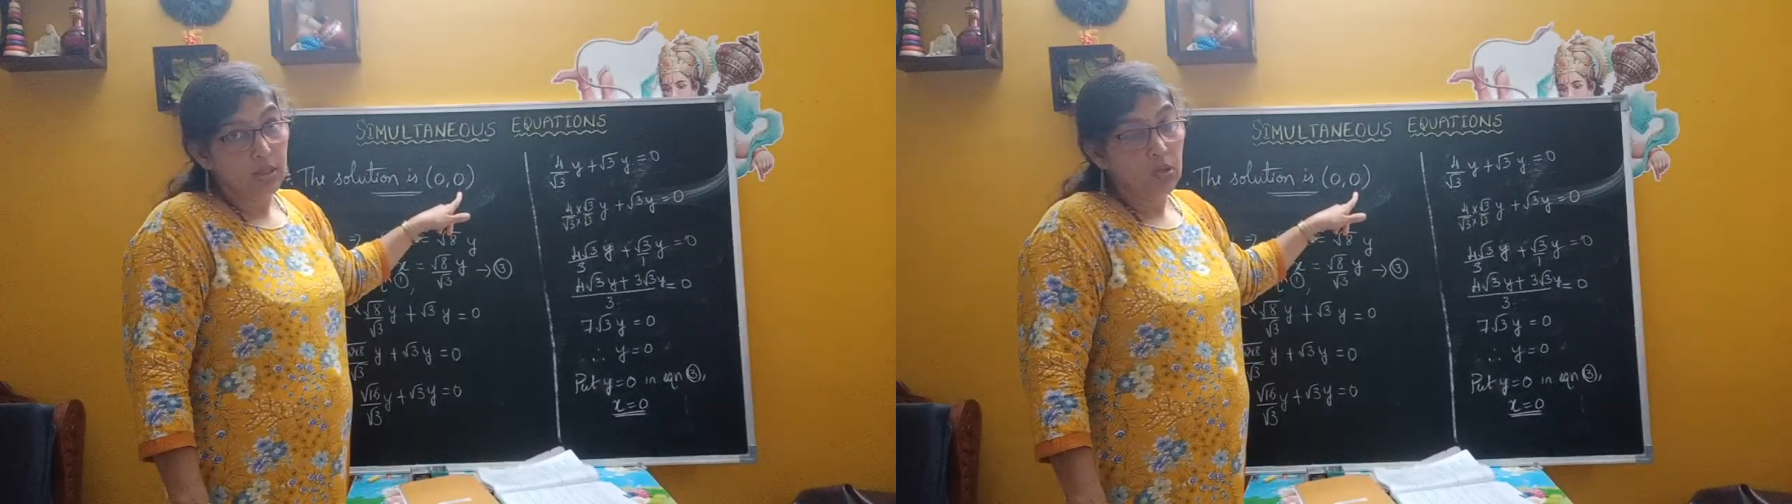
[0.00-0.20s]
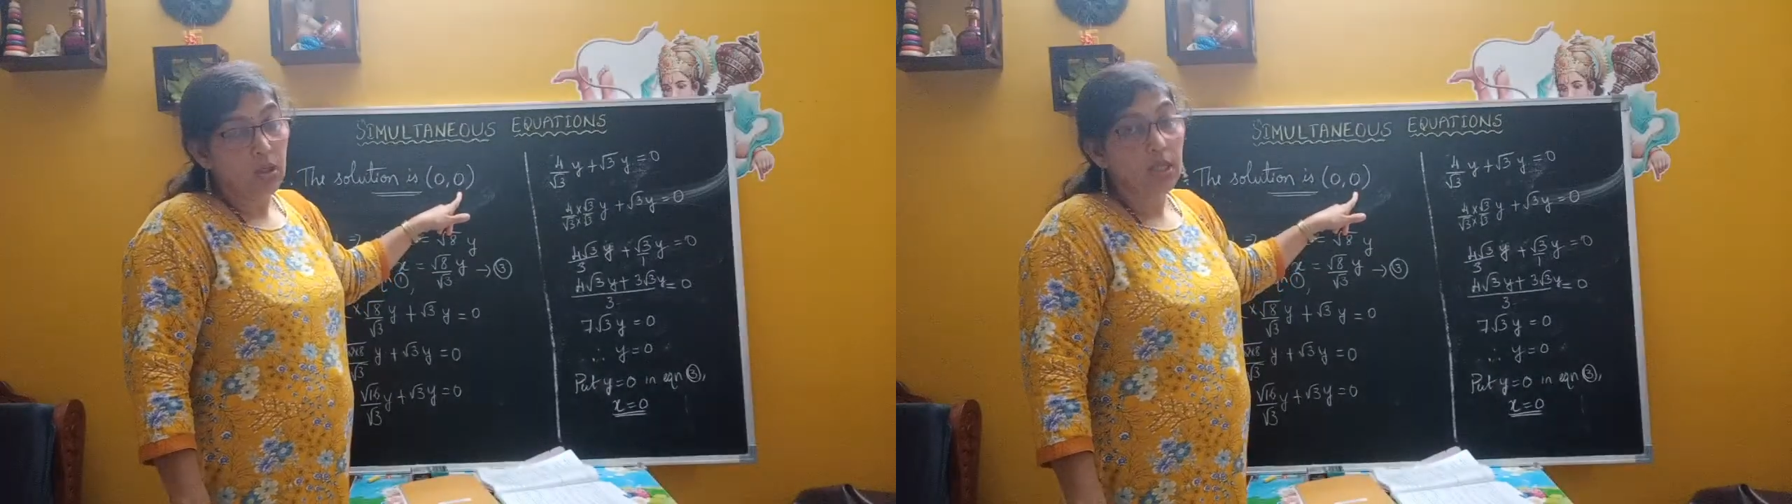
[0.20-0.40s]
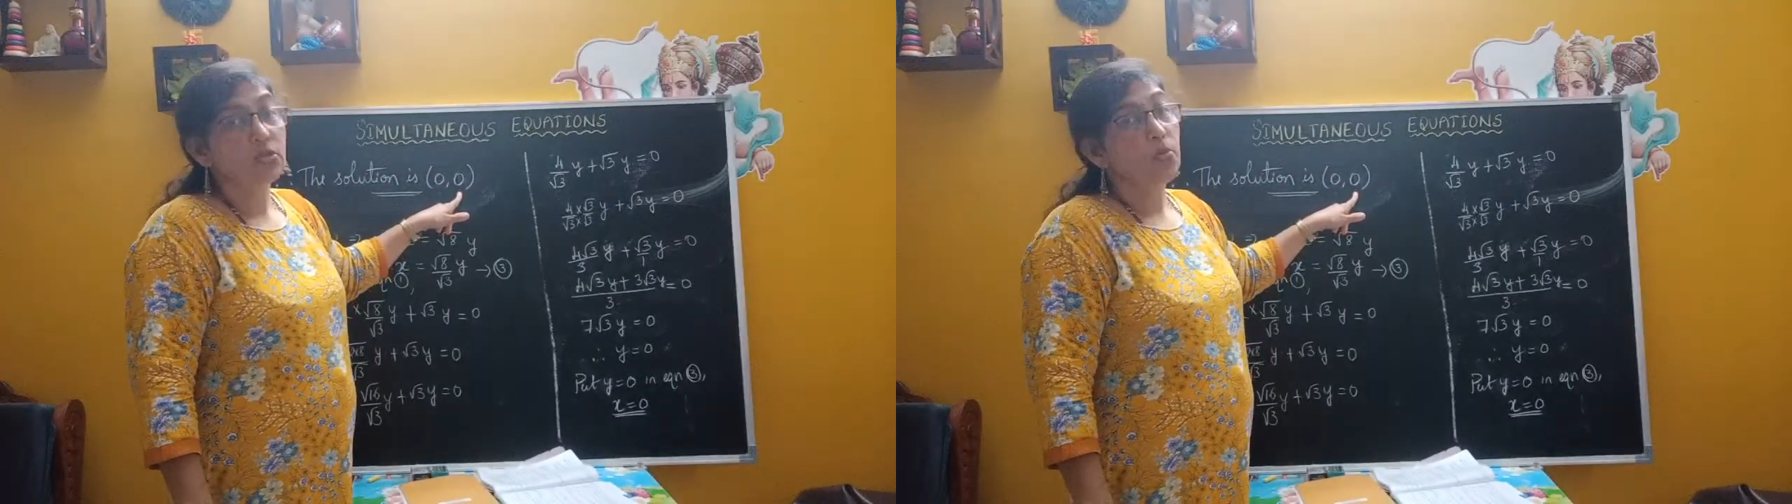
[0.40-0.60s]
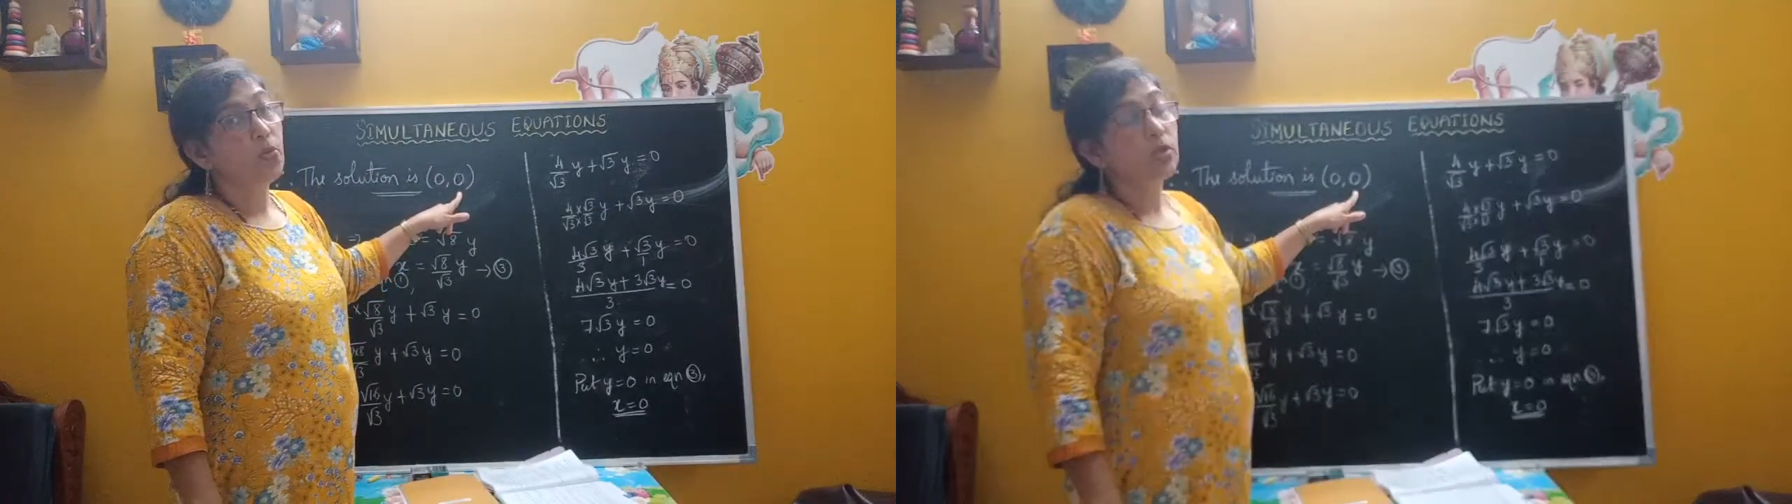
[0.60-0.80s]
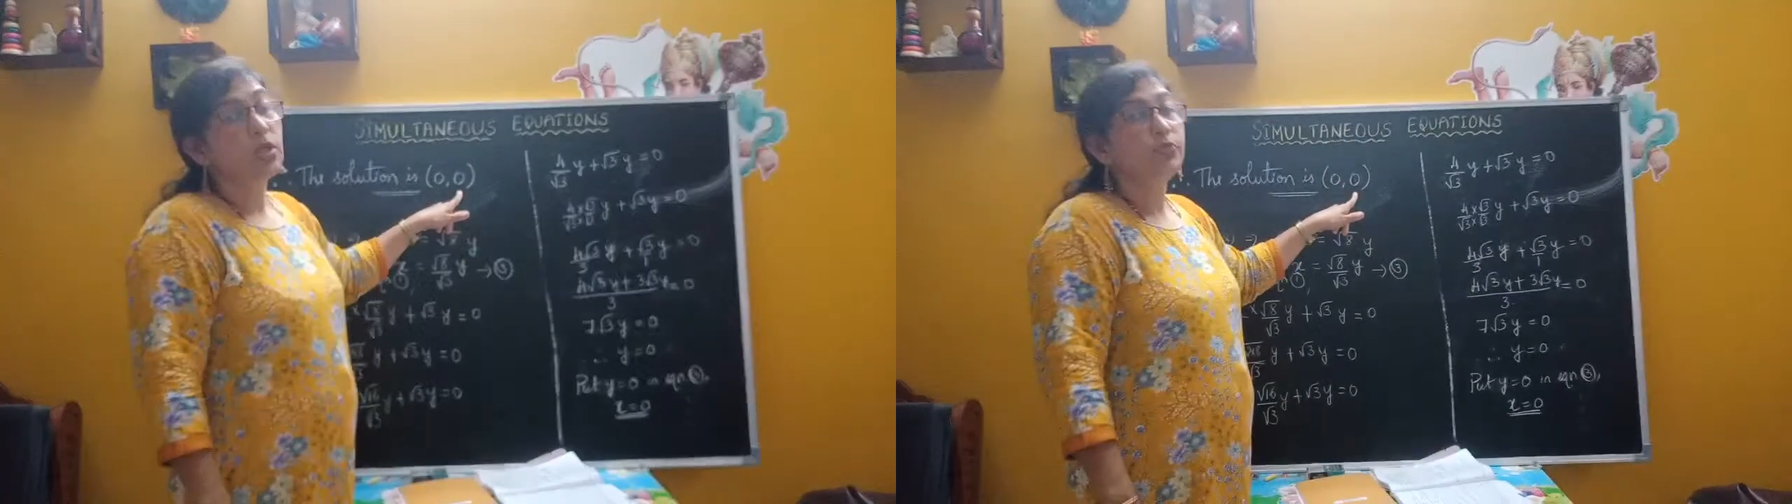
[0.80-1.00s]
Okay, so
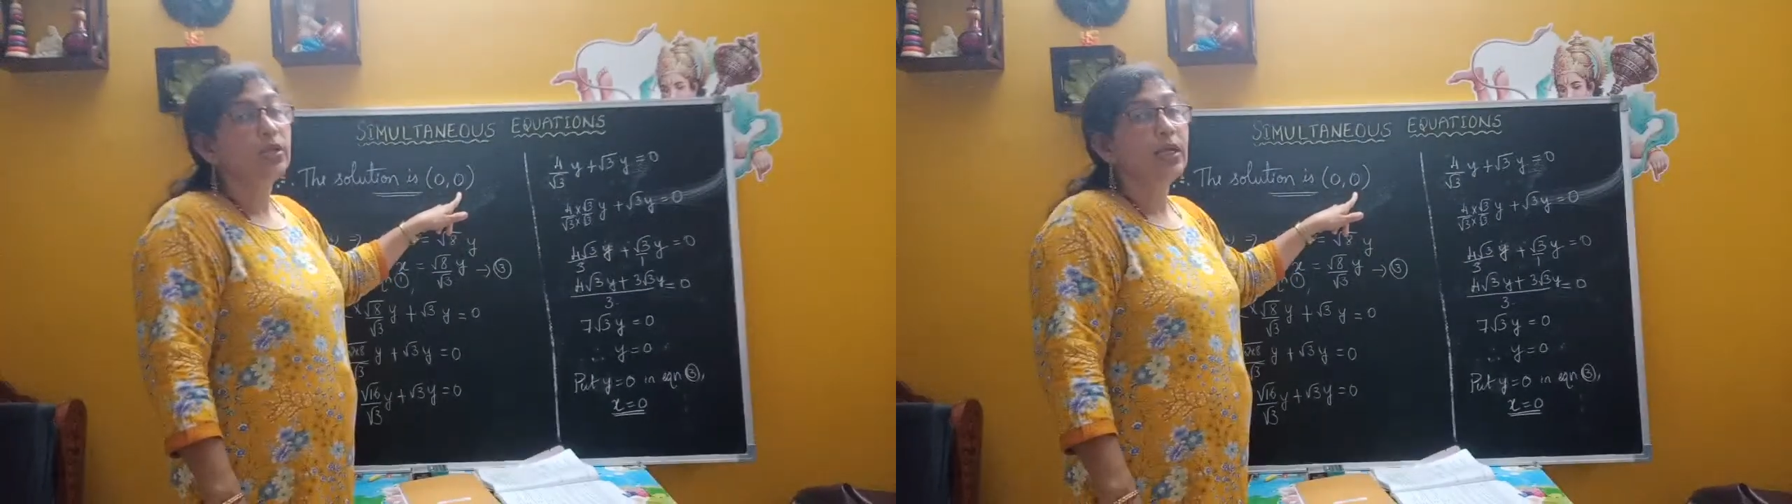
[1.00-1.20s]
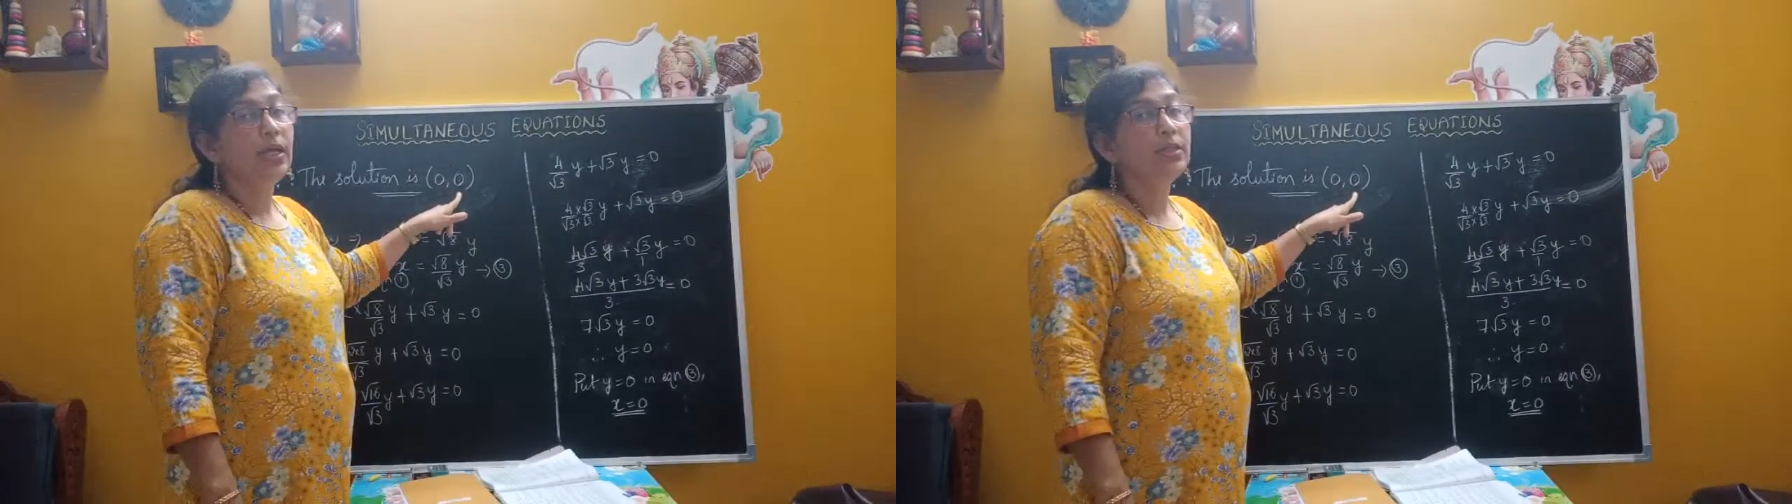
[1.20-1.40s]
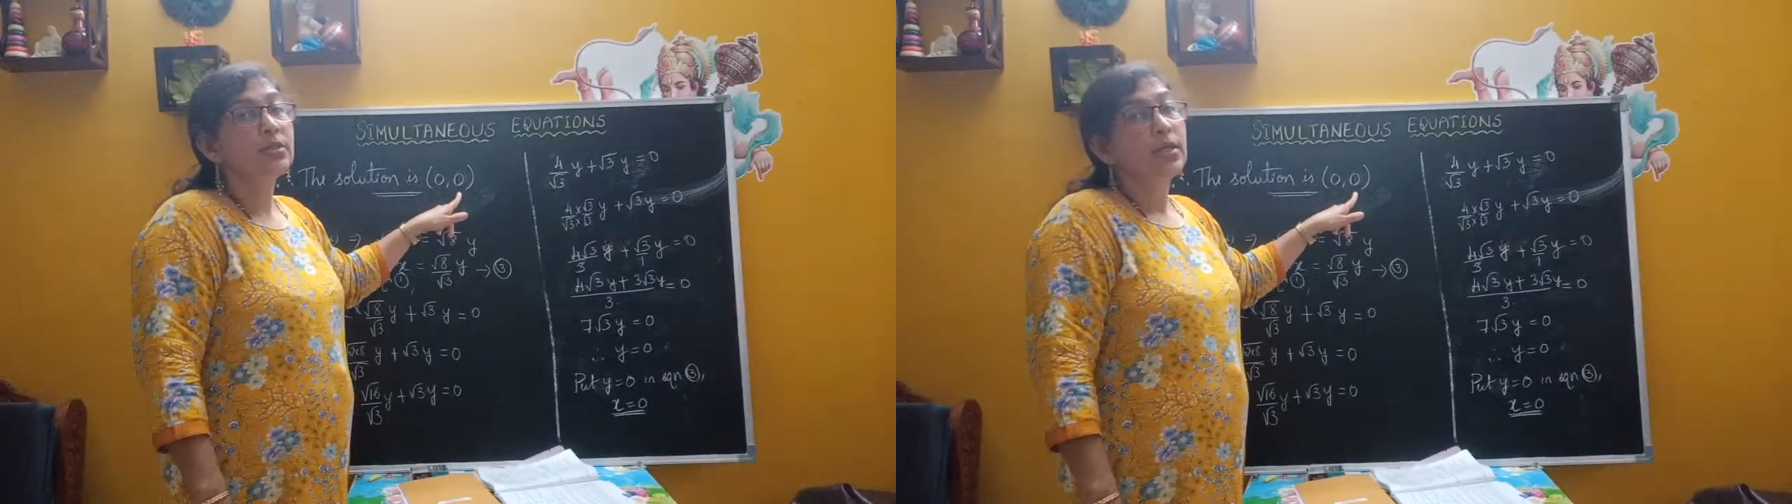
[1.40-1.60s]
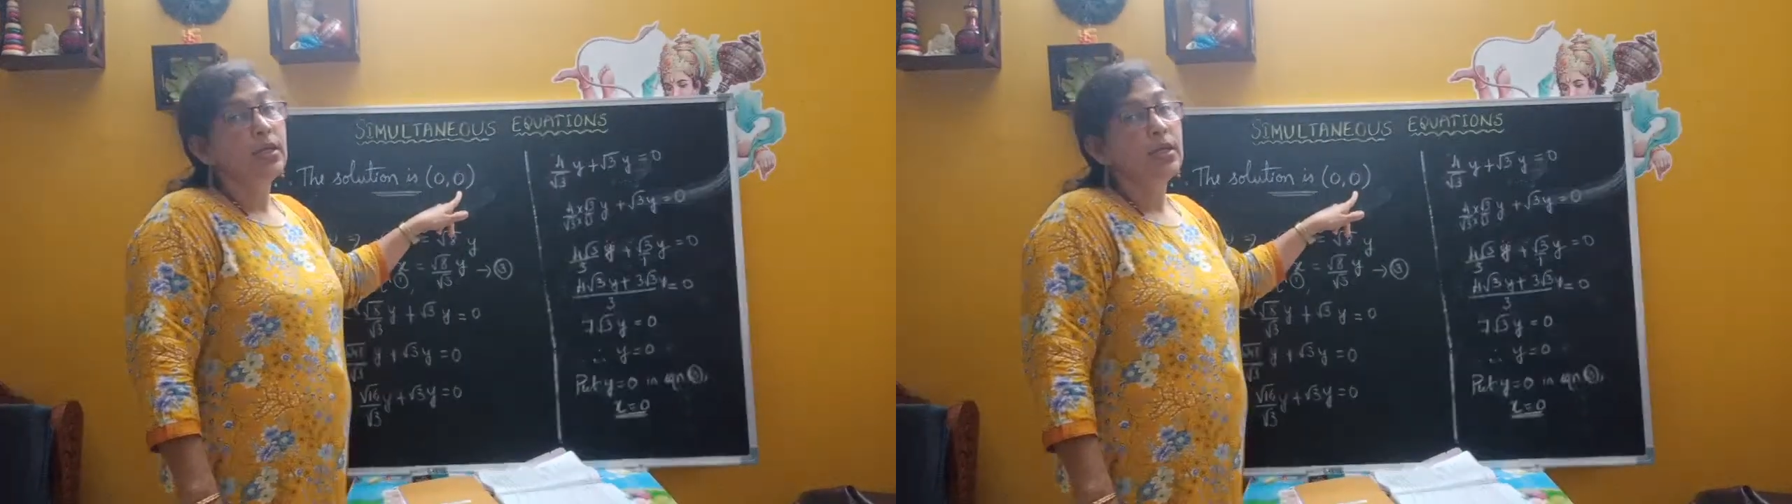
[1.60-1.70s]
both of the lines